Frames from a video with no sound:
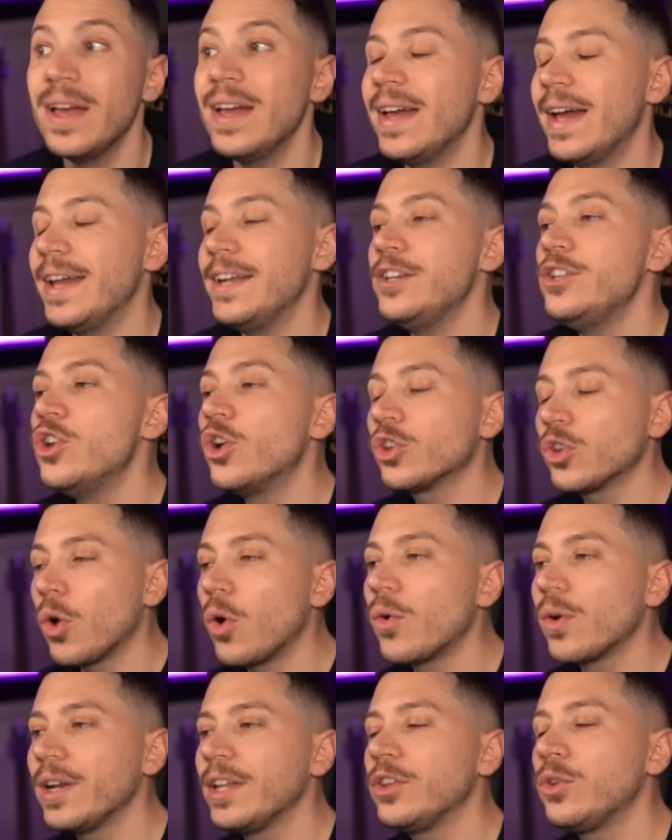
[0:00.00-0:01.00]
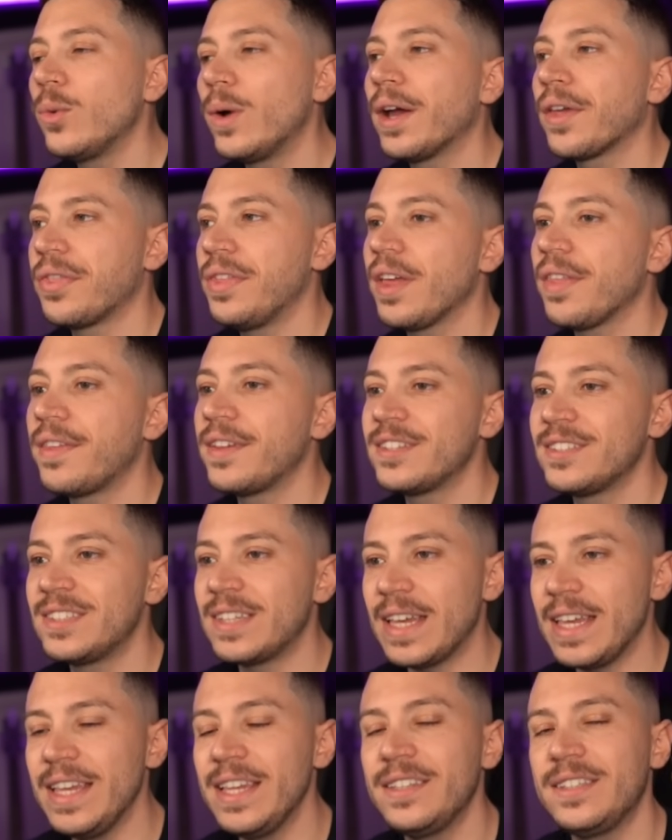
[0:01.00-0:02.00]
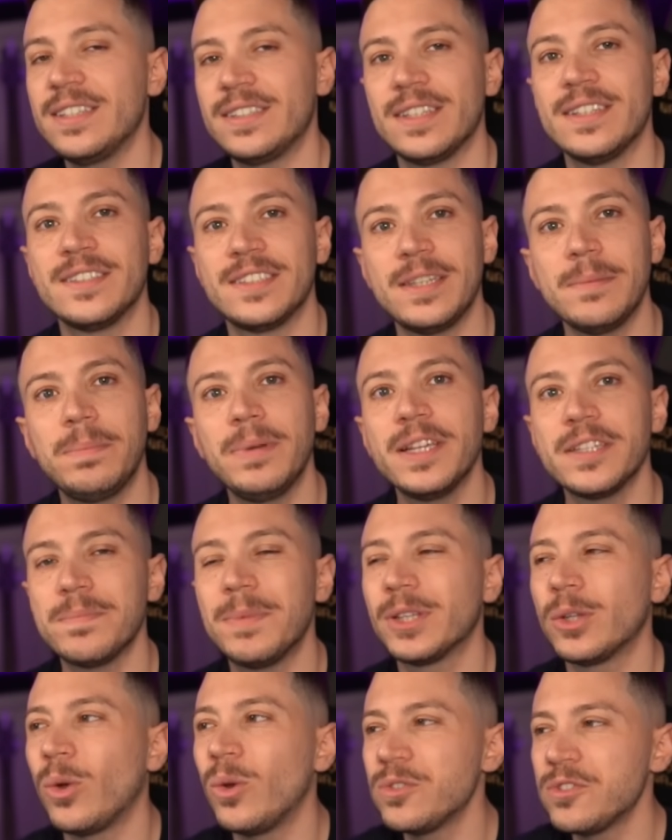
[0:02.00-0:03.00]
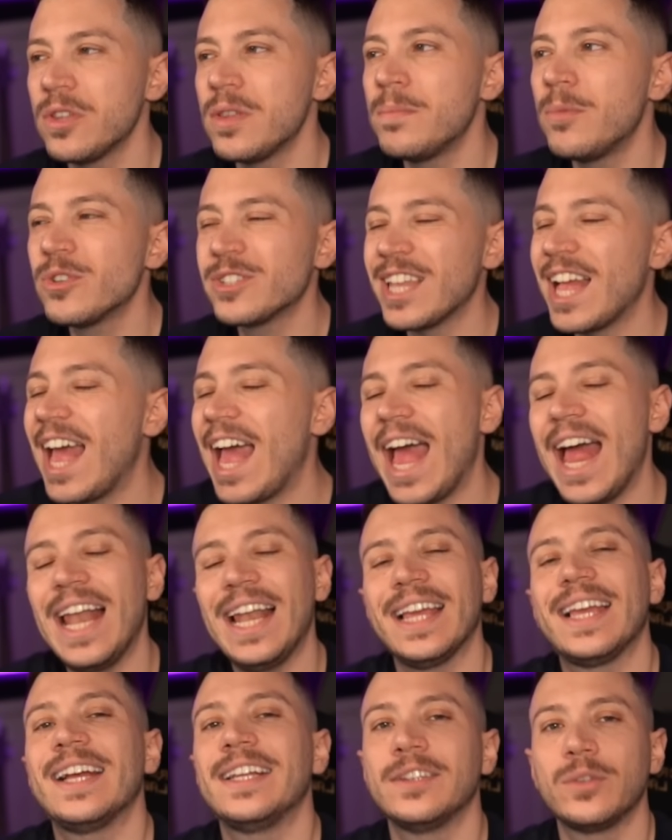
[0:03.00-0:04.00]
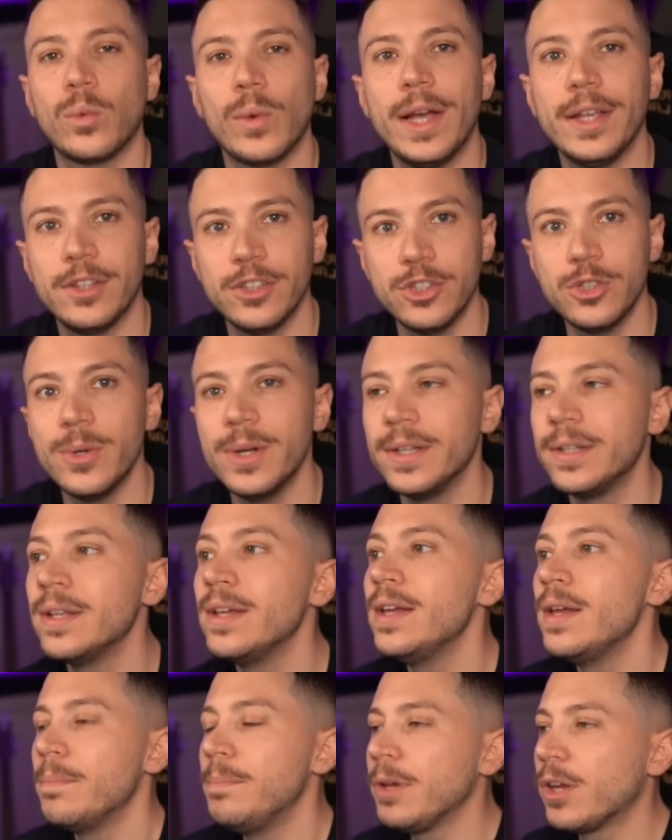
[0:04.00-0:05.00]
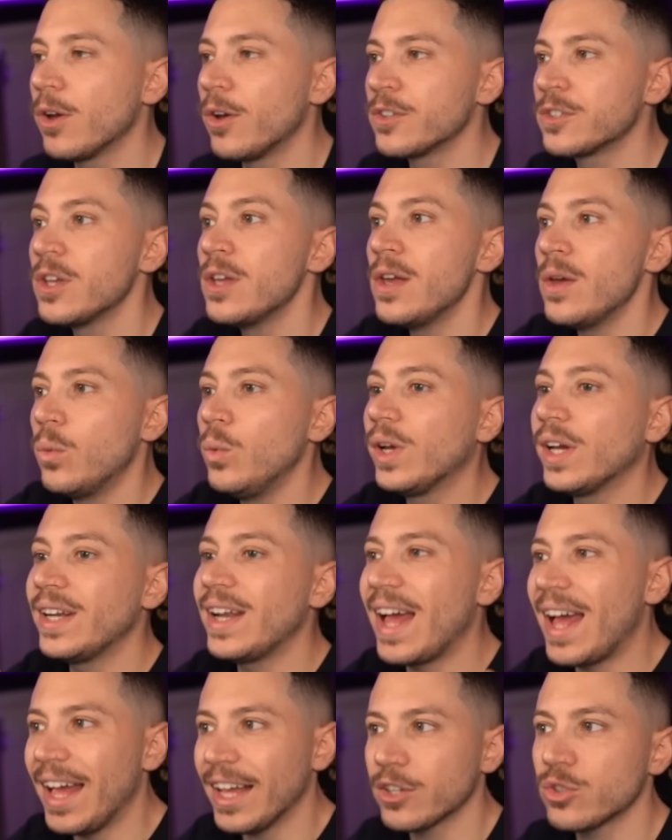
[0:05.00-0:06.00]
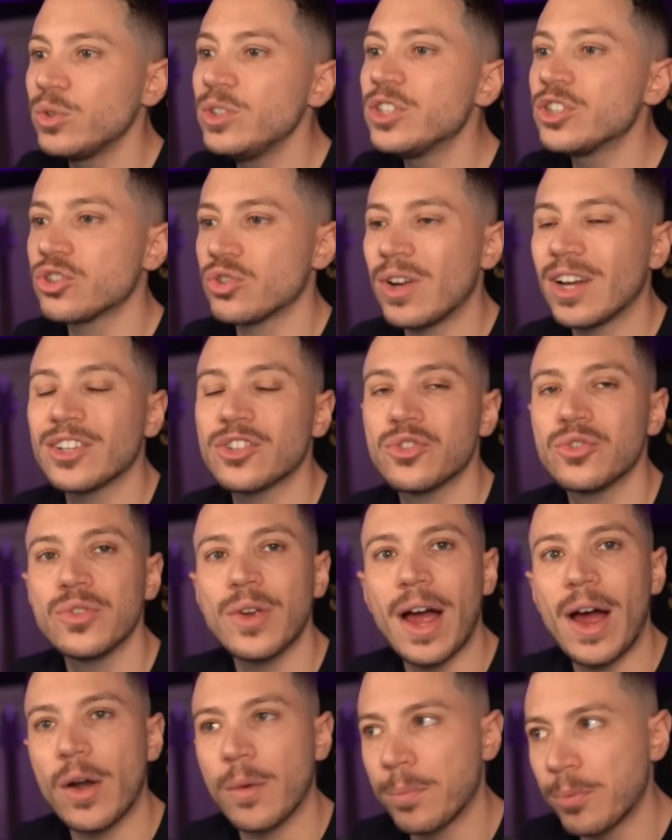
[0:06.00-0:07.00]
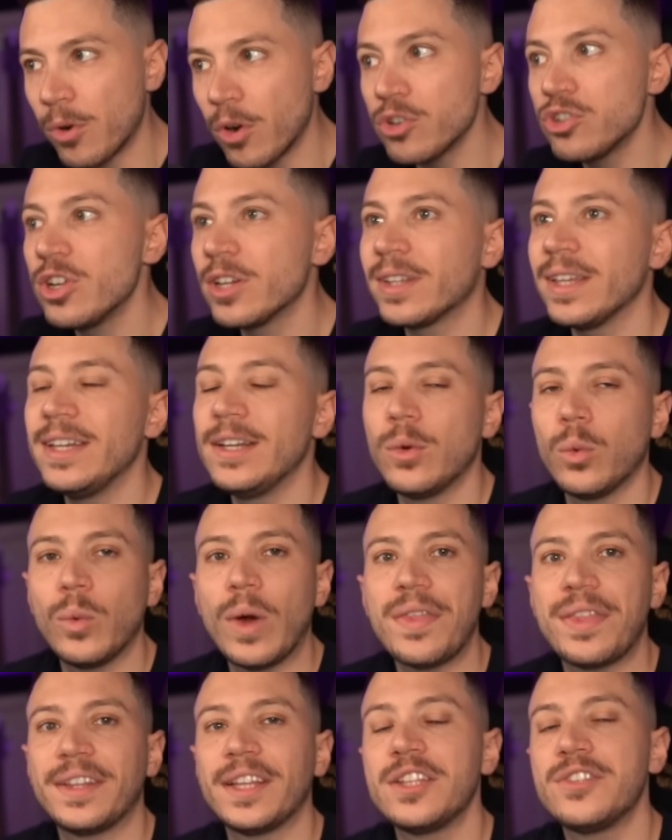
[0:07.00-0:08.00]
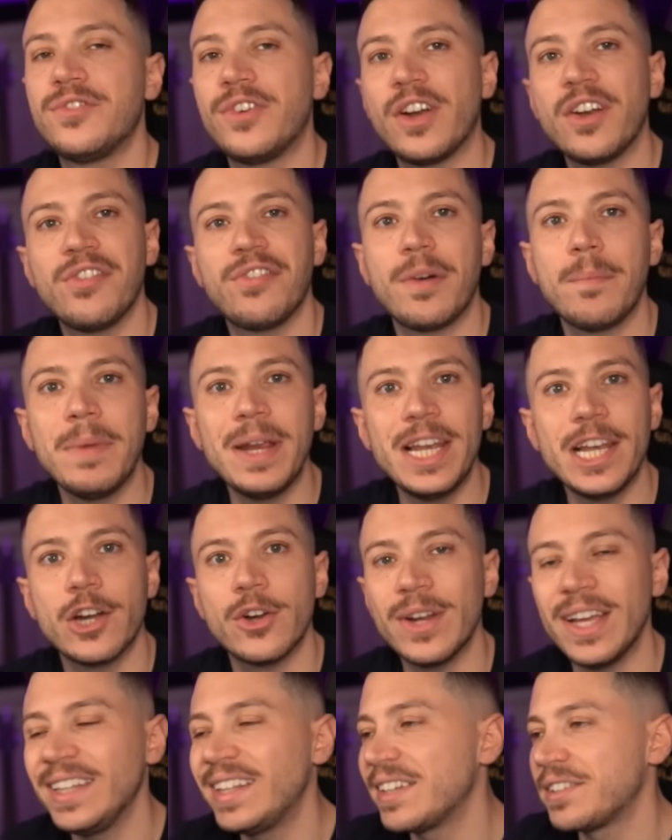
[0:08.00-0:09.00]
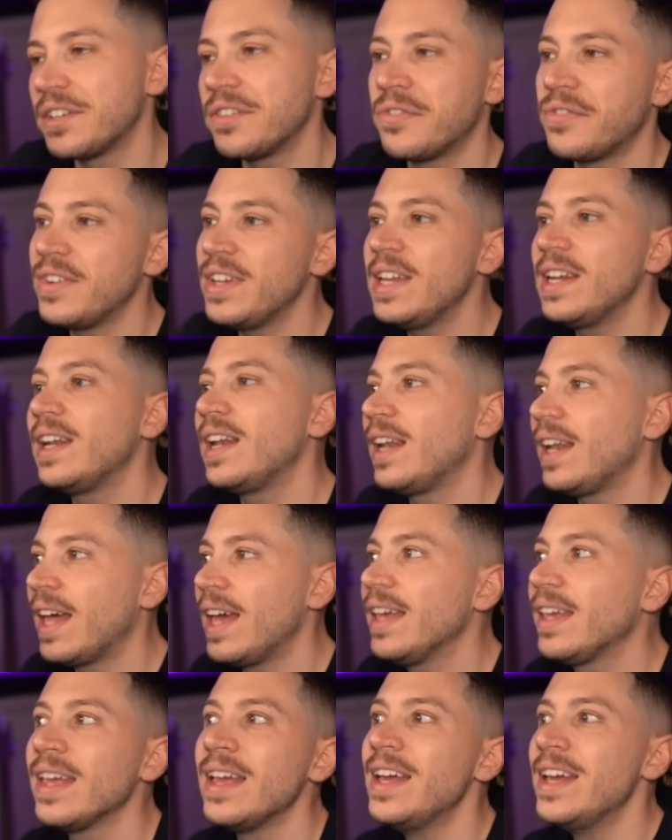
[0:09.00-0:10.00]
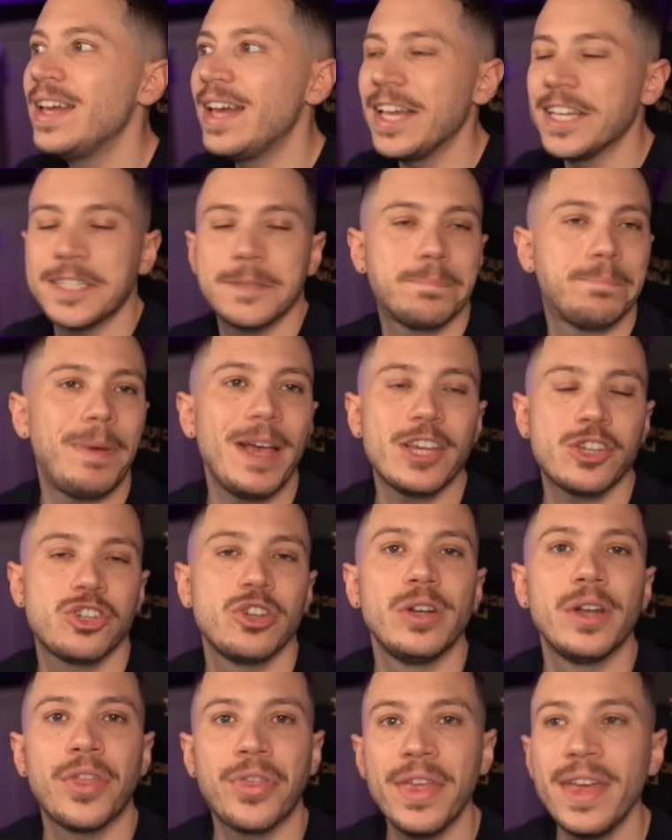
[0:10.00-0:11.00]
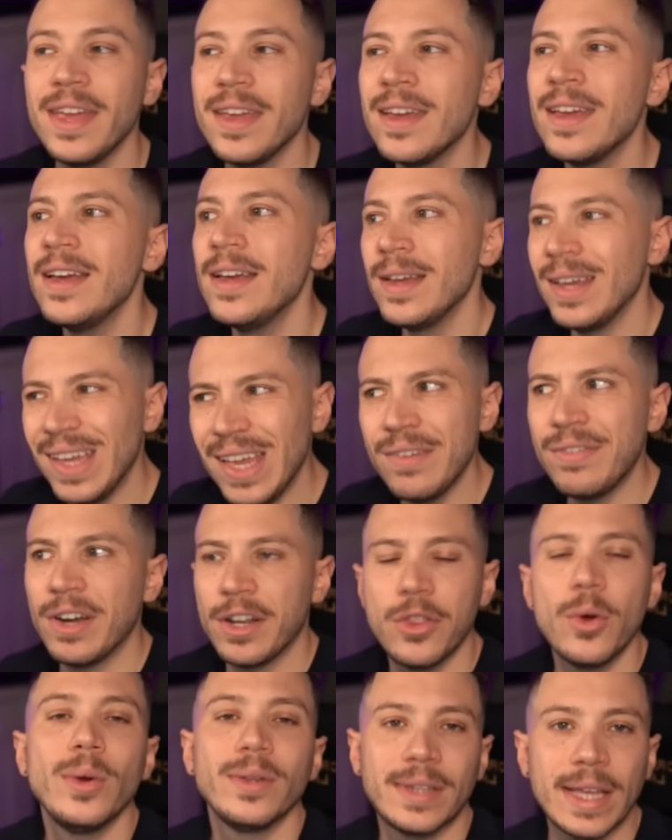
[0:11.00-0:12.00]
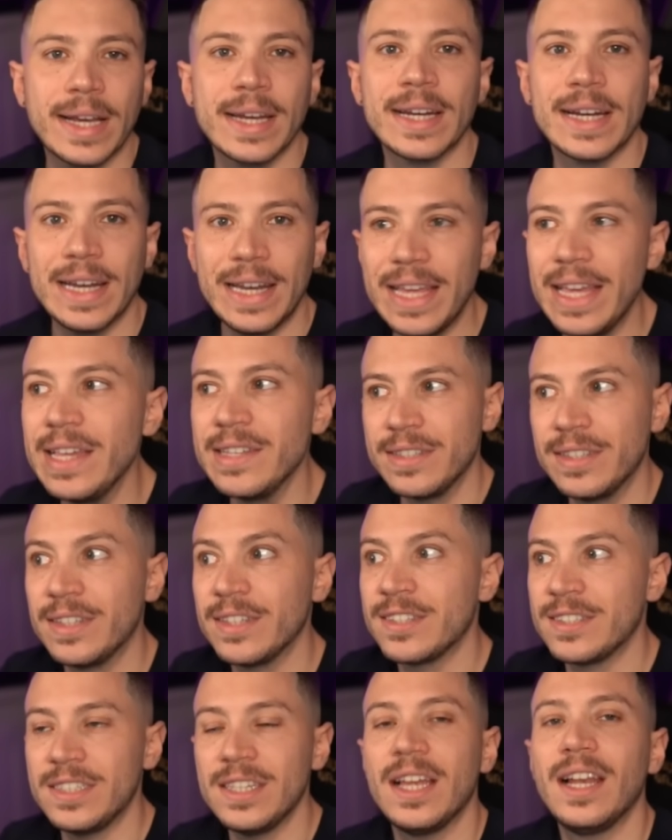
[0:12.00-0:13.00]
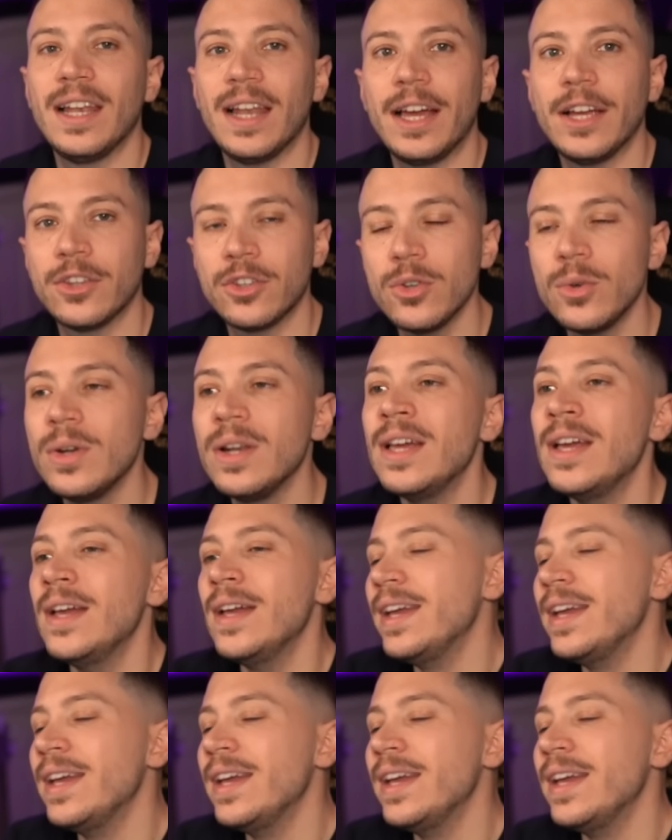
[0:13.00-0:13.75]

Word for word: And not only do I think this is the easiest and simplest, but also the most elegant way to do it, because we can actually structure our project in a way that is very familiar. It doesn't feel like a special thing, even though it technically is, it's a CLI tool.